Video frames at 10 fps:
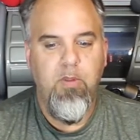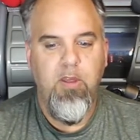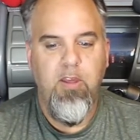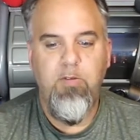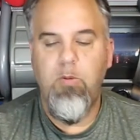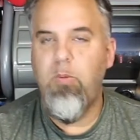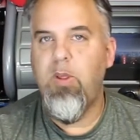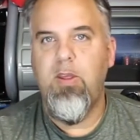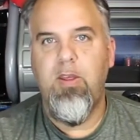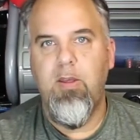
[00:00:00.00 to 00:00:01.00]
If you
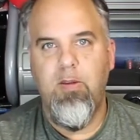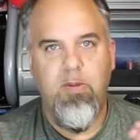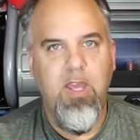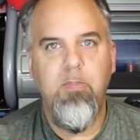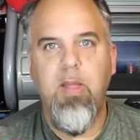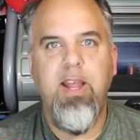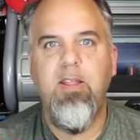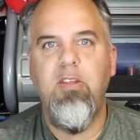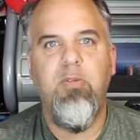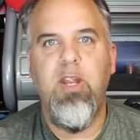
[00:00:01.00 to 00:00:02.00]
keep liking
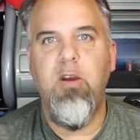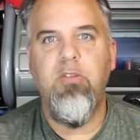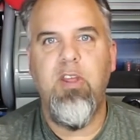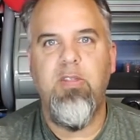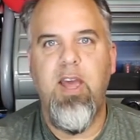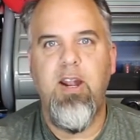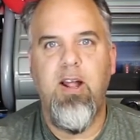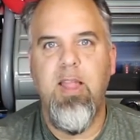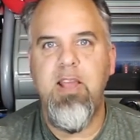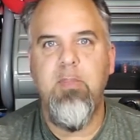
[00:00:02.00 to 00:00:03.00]
these videos, hit that
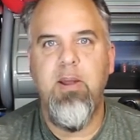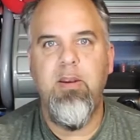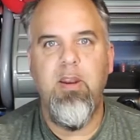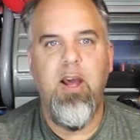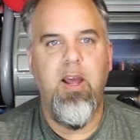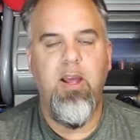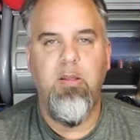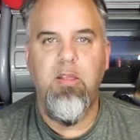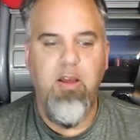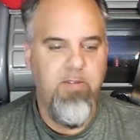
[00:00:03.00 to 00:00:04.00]
like button. I
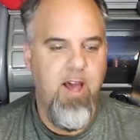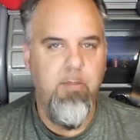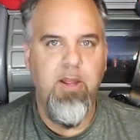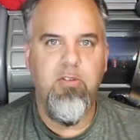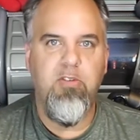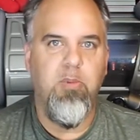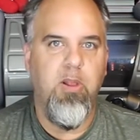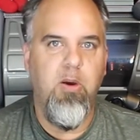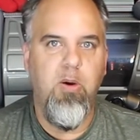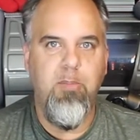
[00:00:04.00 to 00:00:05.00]
love comments
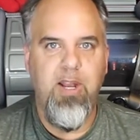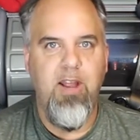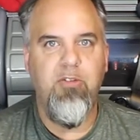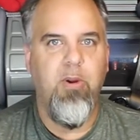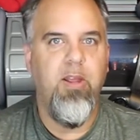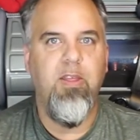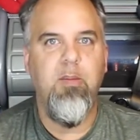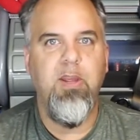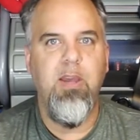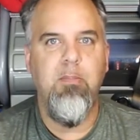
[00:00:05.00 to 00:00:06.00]
below. I've been answering
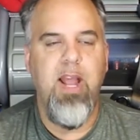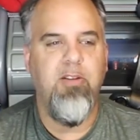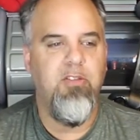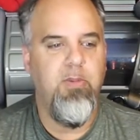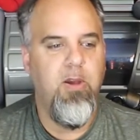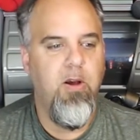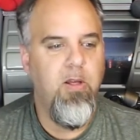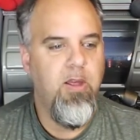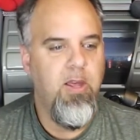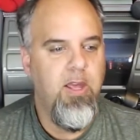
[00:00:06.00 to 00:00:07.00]
them and getting back to some of
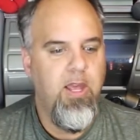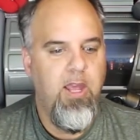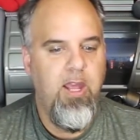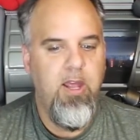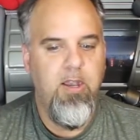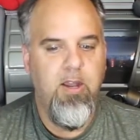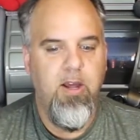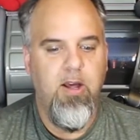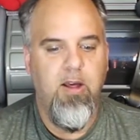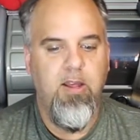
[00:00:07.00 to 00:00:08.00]
y'all. And
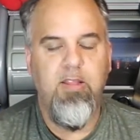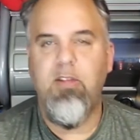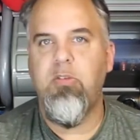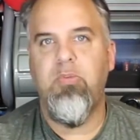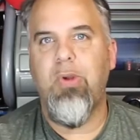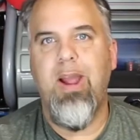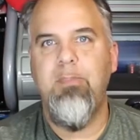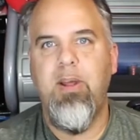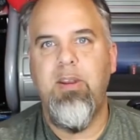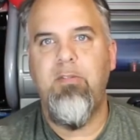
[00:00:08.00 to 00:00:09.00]
hit that subscribe
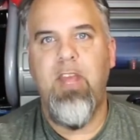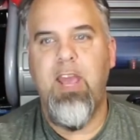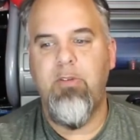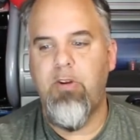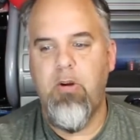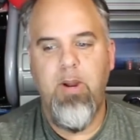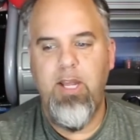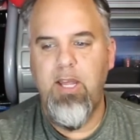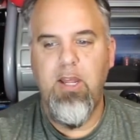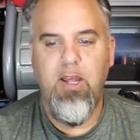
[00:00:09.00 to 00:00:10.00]
button if you haven't
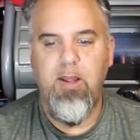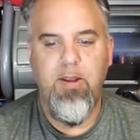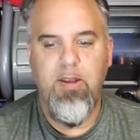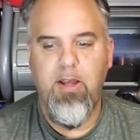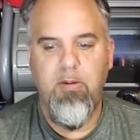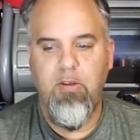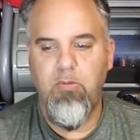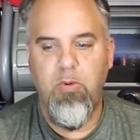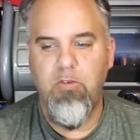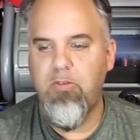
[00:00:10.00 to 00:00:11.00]
already, and
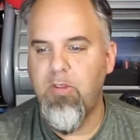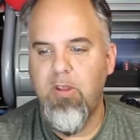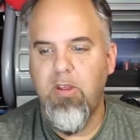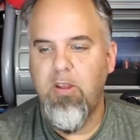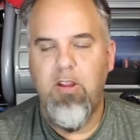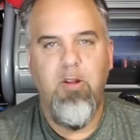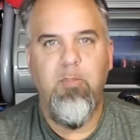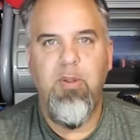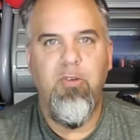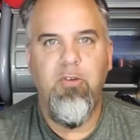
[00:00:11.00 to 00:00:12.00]
because we're just
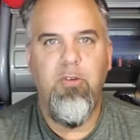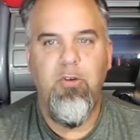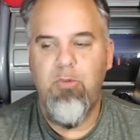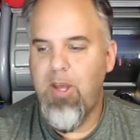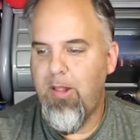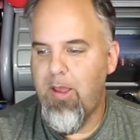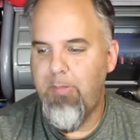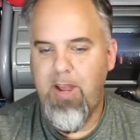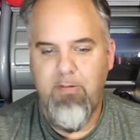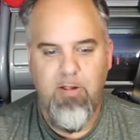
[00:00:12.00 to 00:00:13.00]
building this YouTube channel
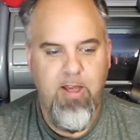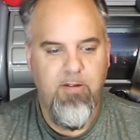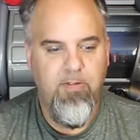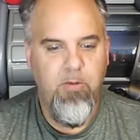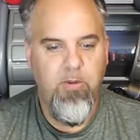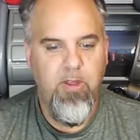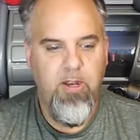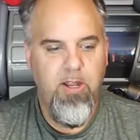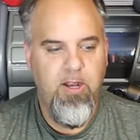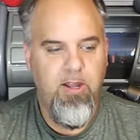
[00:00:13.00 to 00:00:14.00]
up and having a lot of fun with
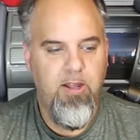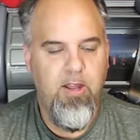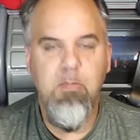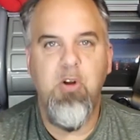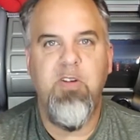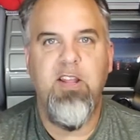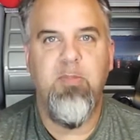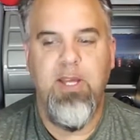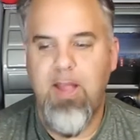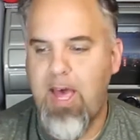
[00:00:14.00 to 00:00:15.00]
it, and it
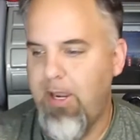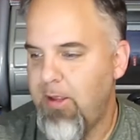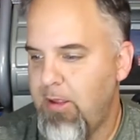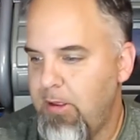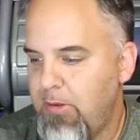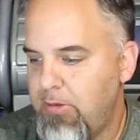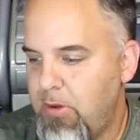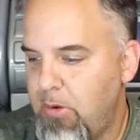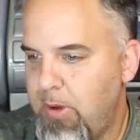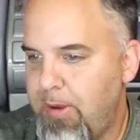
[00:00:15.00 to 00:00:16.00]
motivates me a lot.
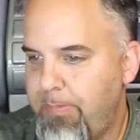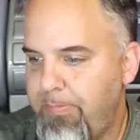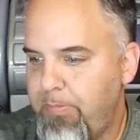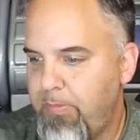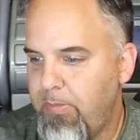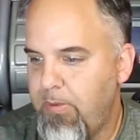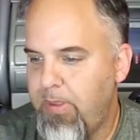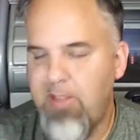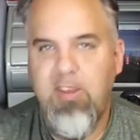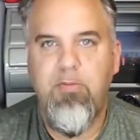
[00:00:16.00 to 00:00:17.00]
So
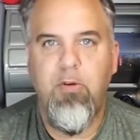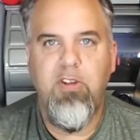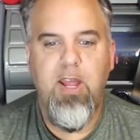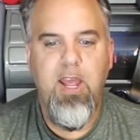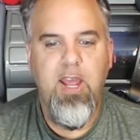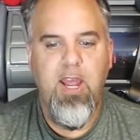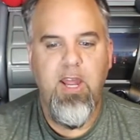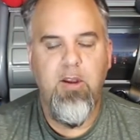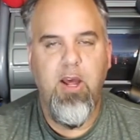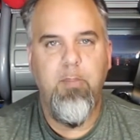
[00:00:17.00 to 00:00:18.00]
that's it for today,
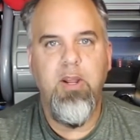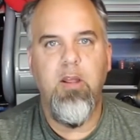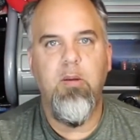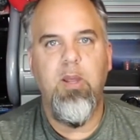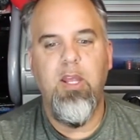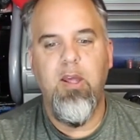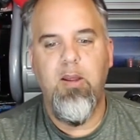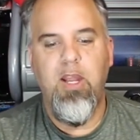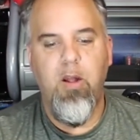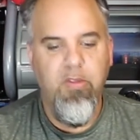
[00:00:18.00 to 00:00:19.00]
and I'm gonna
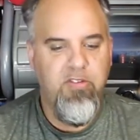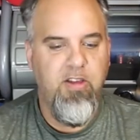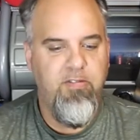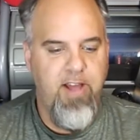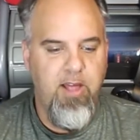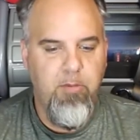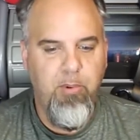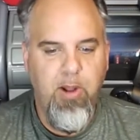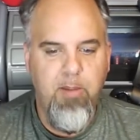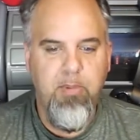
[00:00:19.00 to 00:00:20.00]
get all this stuff filed and
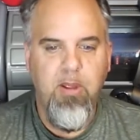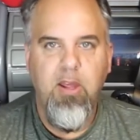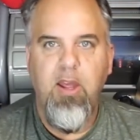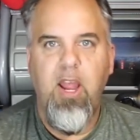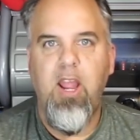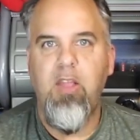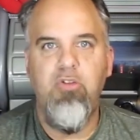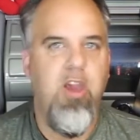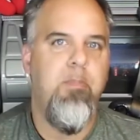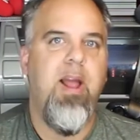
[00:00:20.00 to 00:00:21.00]
put up and
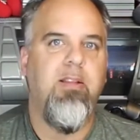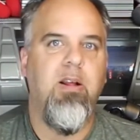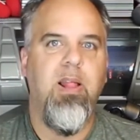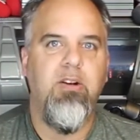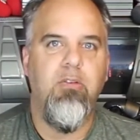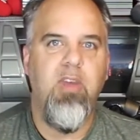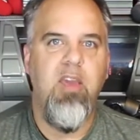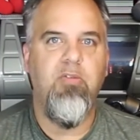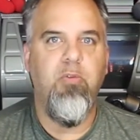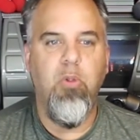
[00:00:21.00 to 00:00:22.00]
jam-pack the collector's
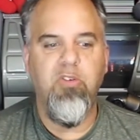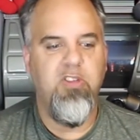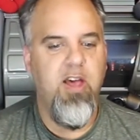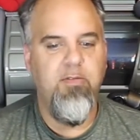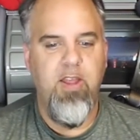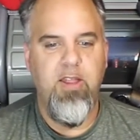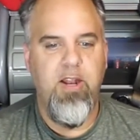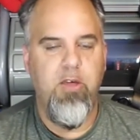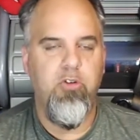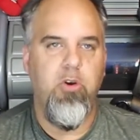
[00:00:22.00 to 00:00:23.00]
case full of stuff, and then
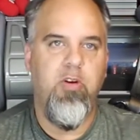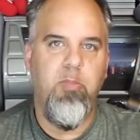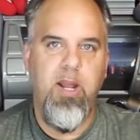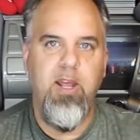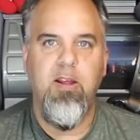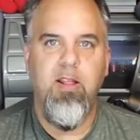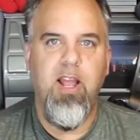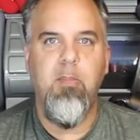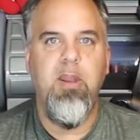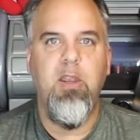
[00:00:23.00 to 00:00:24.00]
I'll show everybody,
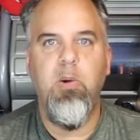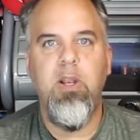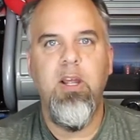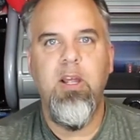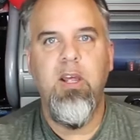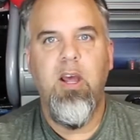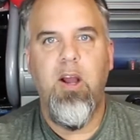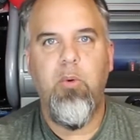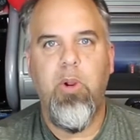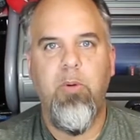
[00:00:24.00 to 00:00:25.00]
like I've been doing,
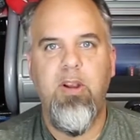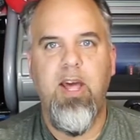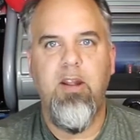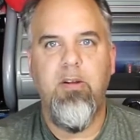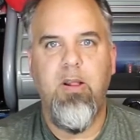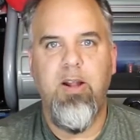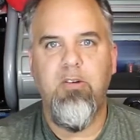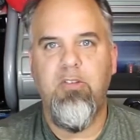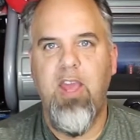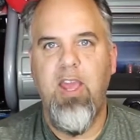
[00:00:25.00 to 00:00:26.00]
a quick rundown of the
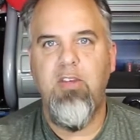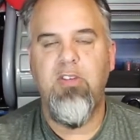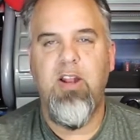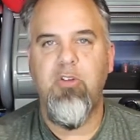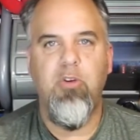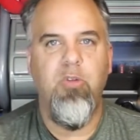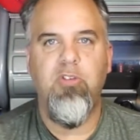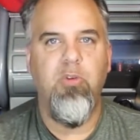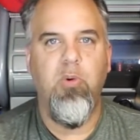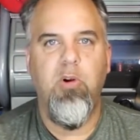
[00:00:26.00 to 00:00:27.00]
collector's case, and I'll show the
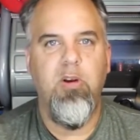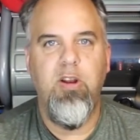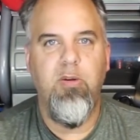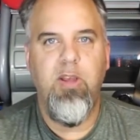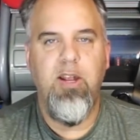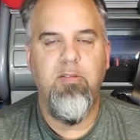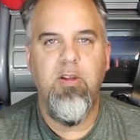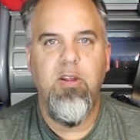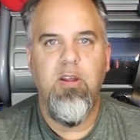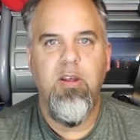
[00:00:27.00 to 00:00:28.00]
store, kind
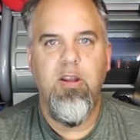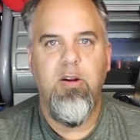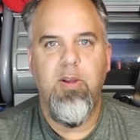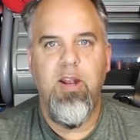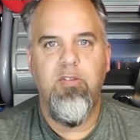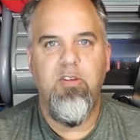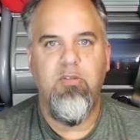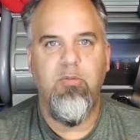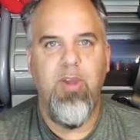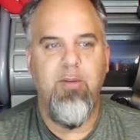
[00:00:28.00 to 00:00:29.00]
of
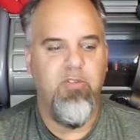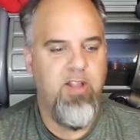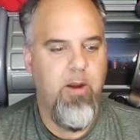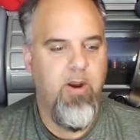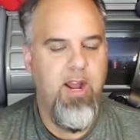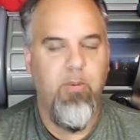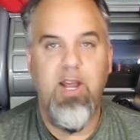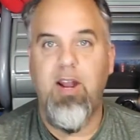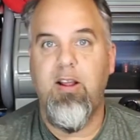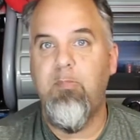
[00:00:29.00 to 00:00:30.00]
systems we have in stock right now. We
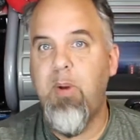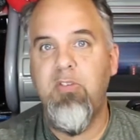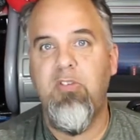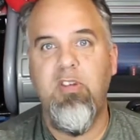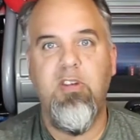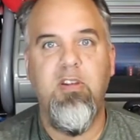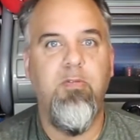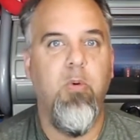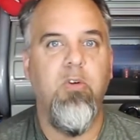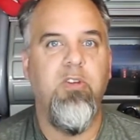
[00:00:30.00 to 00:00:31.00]
got a bunch of
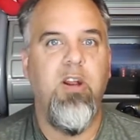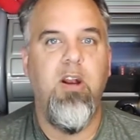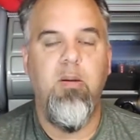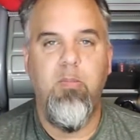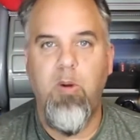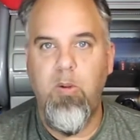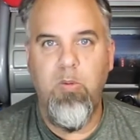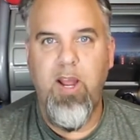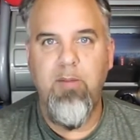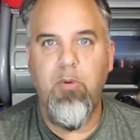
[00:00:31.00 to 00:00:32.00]
64s in and a
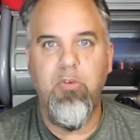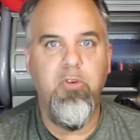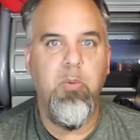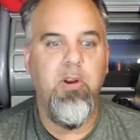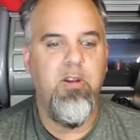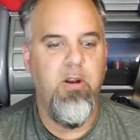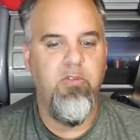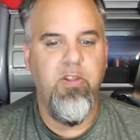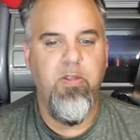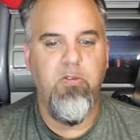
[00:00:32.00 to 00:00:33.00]
whole handful of Super
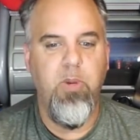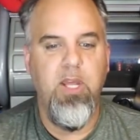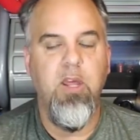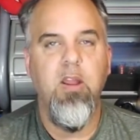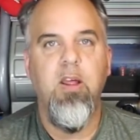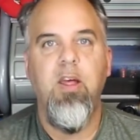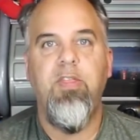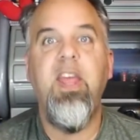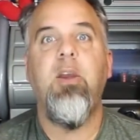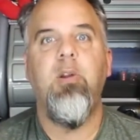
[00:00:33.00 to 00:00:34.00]
Nintendos in this week,
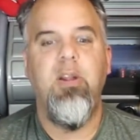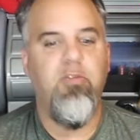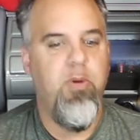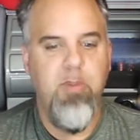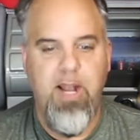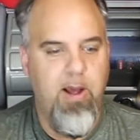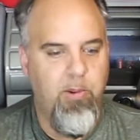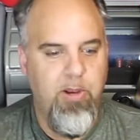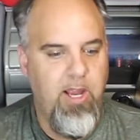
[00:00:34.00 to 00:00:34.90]
thank goodness we've been out,